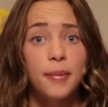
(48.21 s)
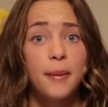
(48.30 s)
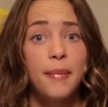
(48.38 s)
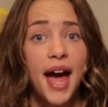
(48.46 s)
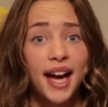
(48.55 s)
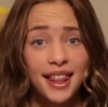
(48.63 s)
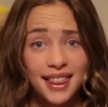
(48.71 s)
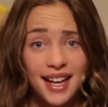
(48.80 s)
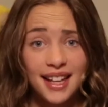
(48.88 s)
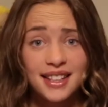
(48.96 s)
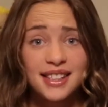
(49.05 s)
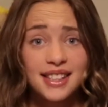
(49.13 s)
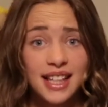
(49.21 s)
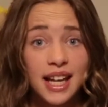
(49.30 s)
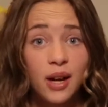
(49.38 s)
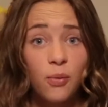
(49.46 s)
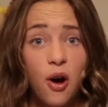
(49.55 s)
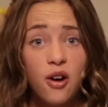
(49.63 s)
but back then,
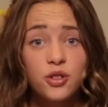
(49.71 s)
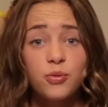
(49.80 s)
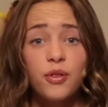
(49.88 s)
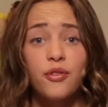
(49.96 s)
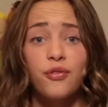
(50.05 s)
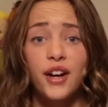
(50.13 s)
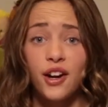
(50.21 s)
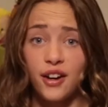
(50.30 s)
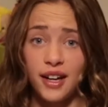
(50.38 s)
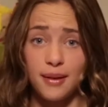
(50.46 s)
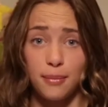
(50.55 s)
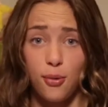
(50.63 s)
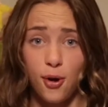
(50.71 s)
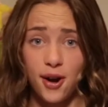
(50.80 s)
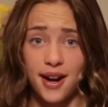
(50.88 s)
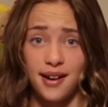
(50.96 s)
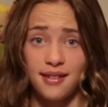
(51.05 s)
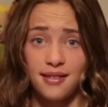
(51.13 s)
city walls were very
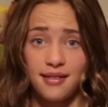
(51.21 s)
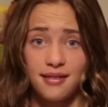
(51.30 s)
important.